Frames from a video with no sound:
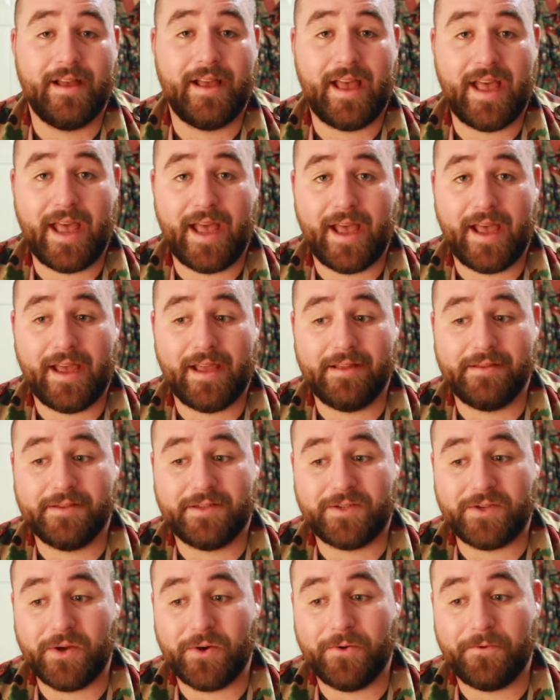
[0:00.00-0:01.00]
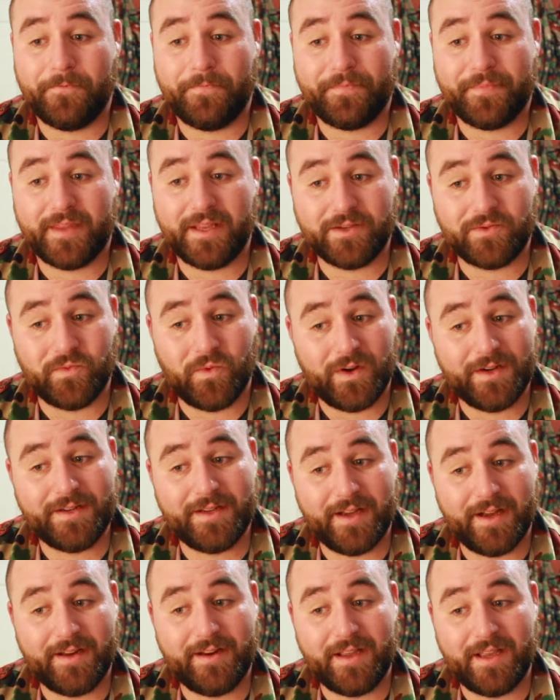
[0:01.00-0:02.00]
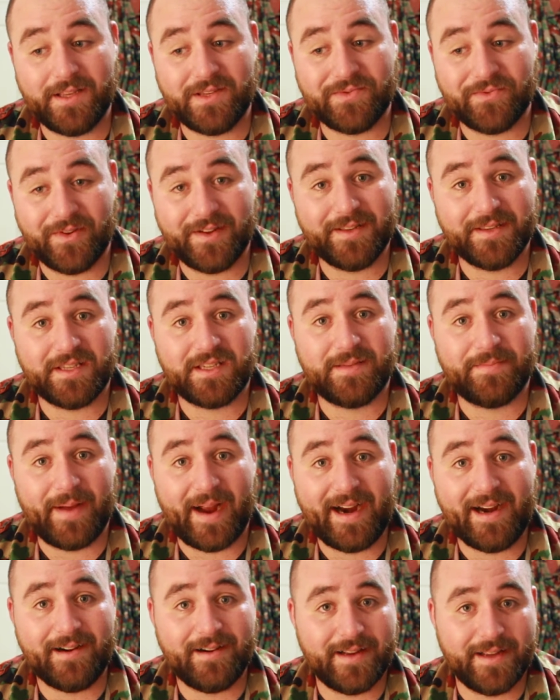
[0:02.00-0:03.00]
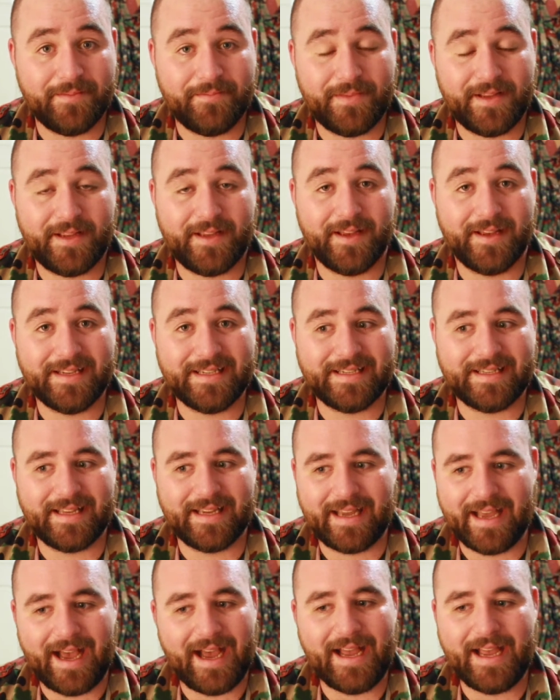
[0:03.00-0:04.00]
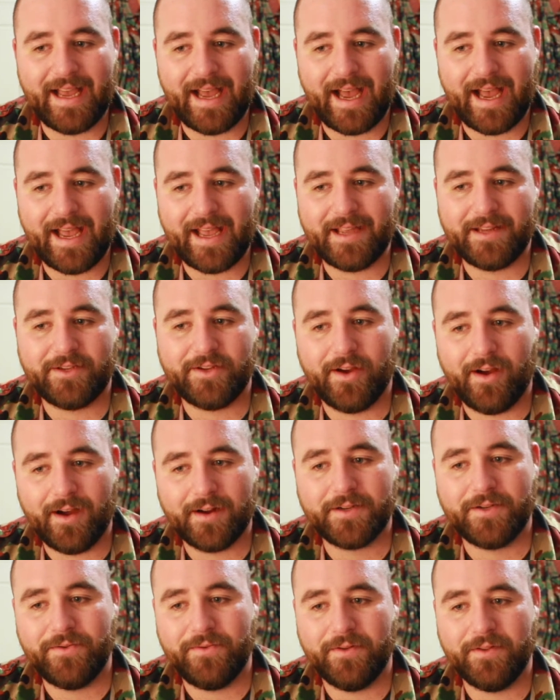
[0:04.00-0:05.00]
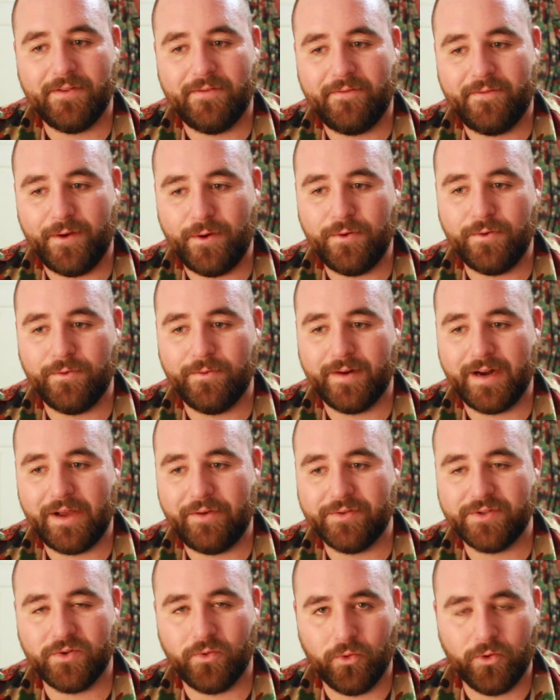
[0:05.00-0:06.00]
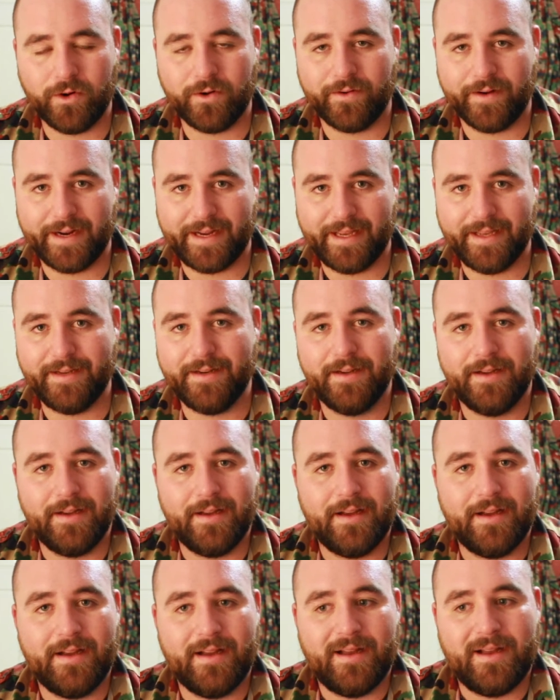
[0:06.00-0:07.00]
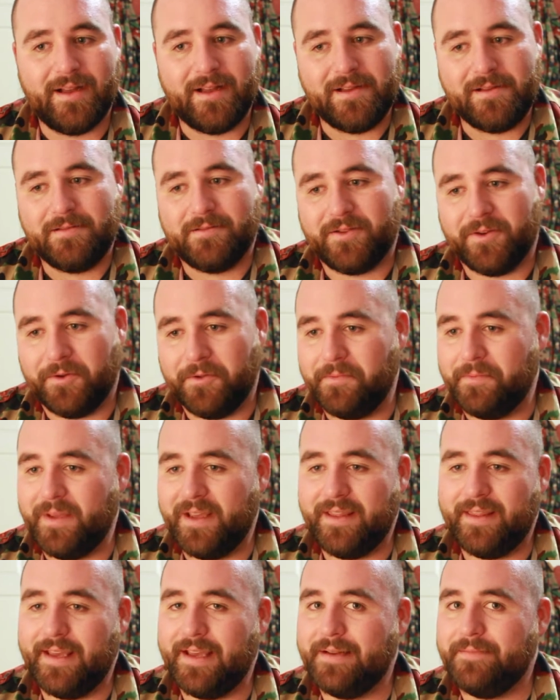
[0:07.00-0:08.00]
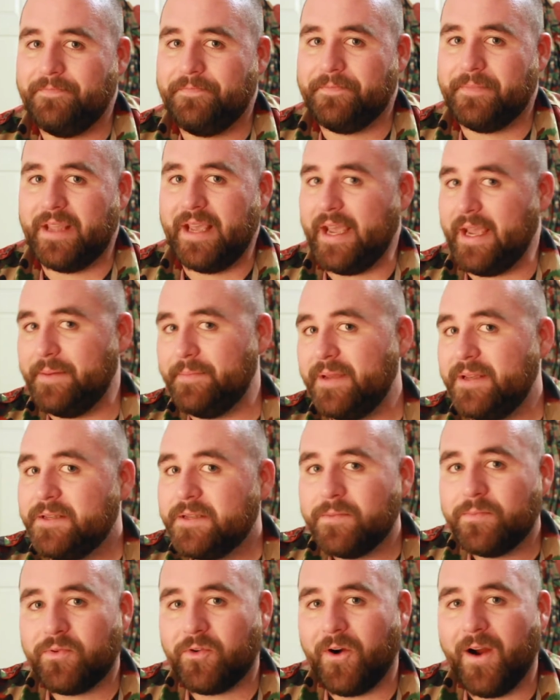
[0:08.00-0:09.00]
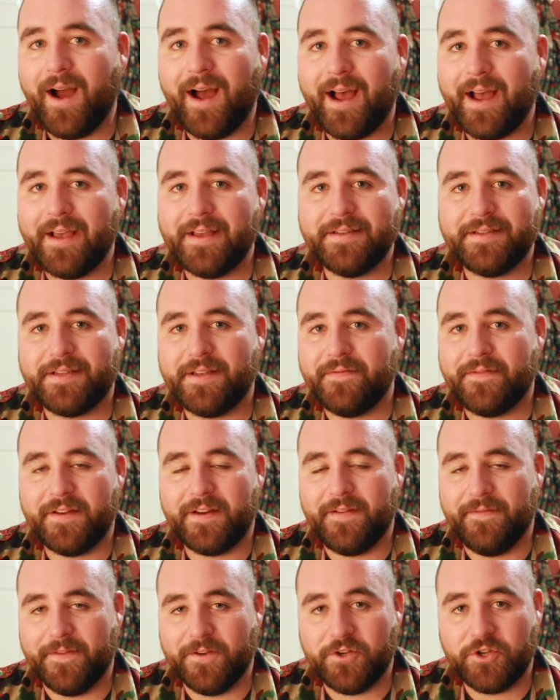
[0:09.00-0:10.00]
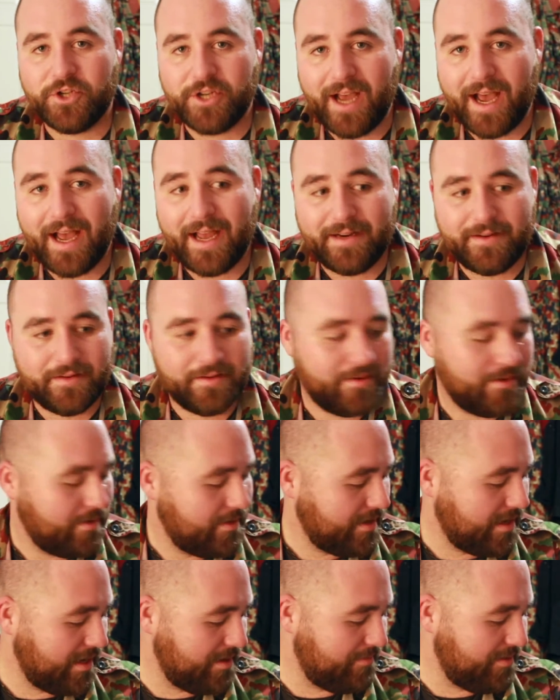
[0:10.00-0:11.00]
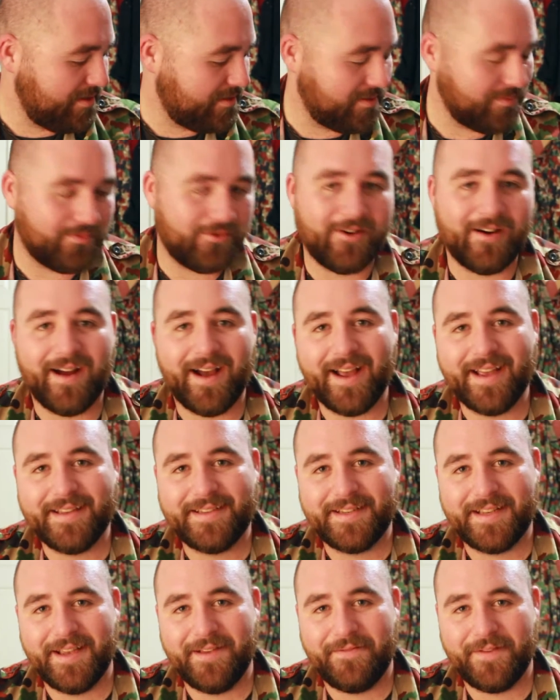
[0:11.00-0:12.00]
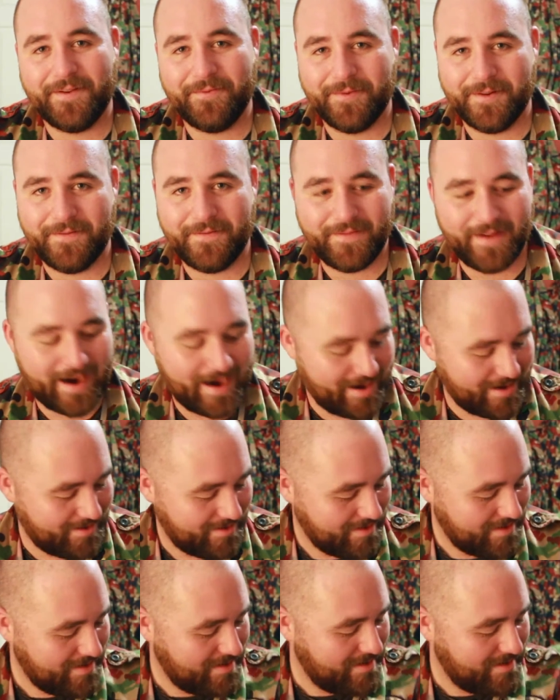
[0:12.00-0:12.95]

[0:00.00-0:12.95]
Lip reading: And so this one gun is what inspired it, because the guy I talked to on the phone when I was ordering it told me that he'd be surprised if it even shot. He'd be surprised if it would fire.